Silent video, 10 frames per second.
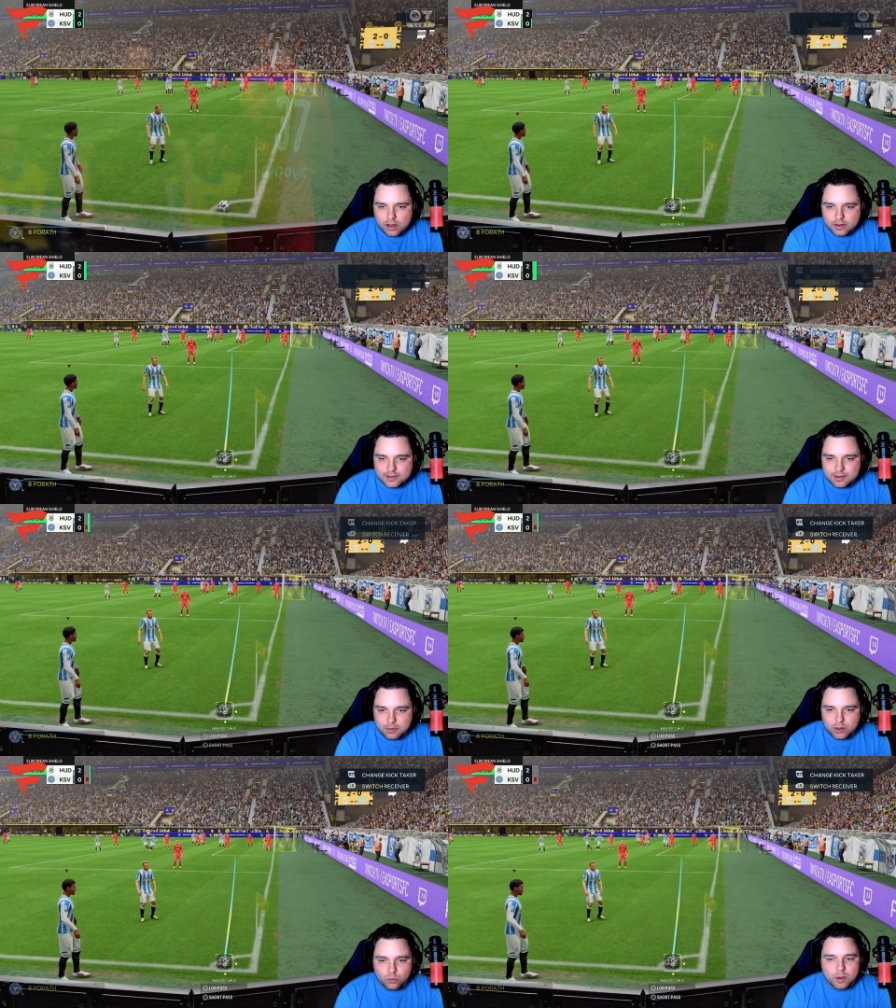Let's see if we
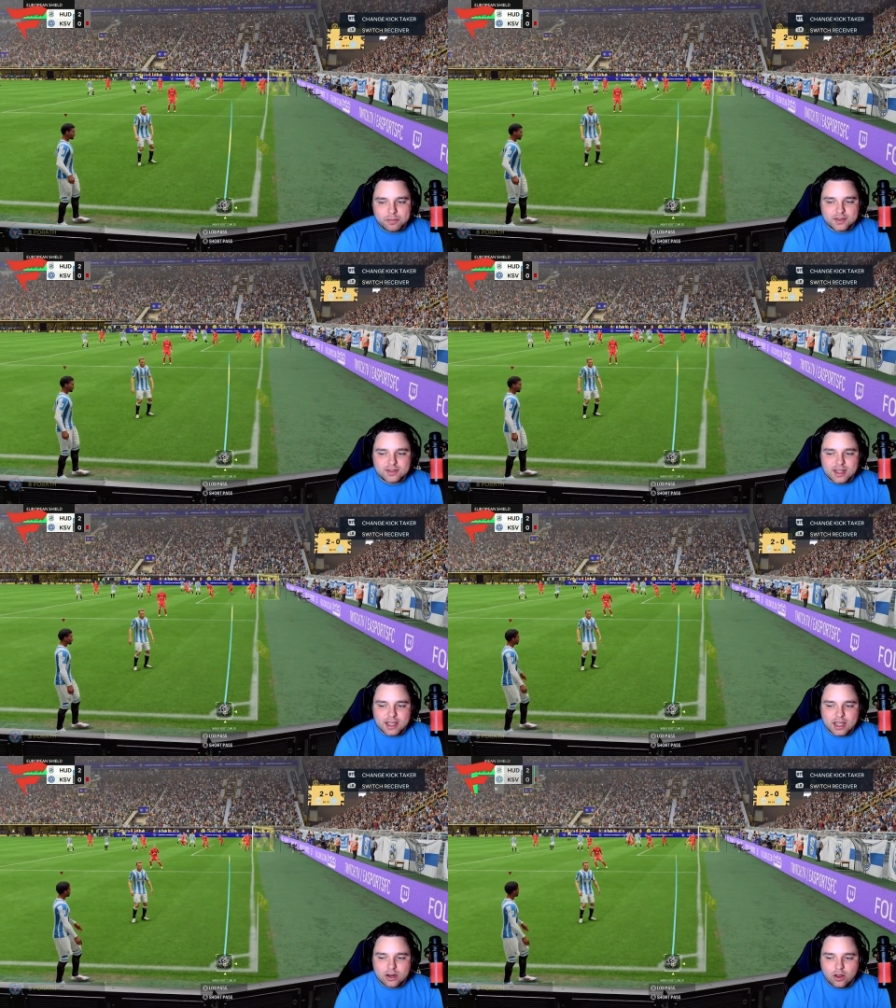can whip this thing
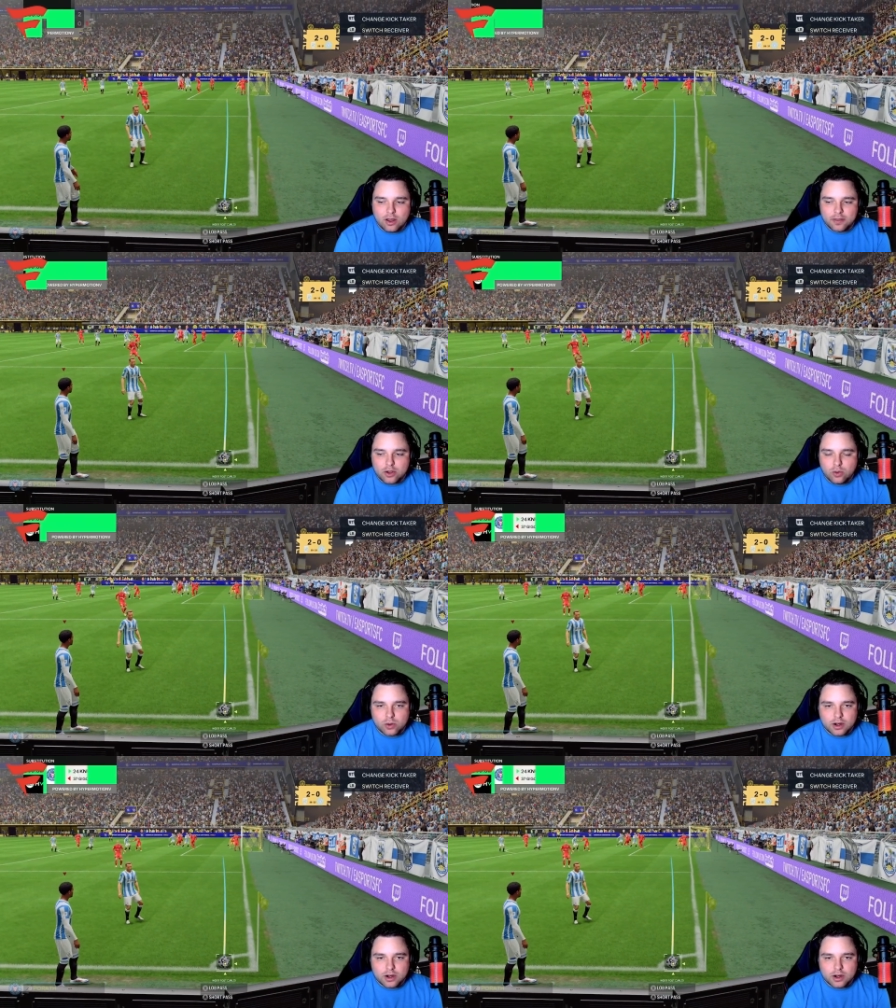in on the corner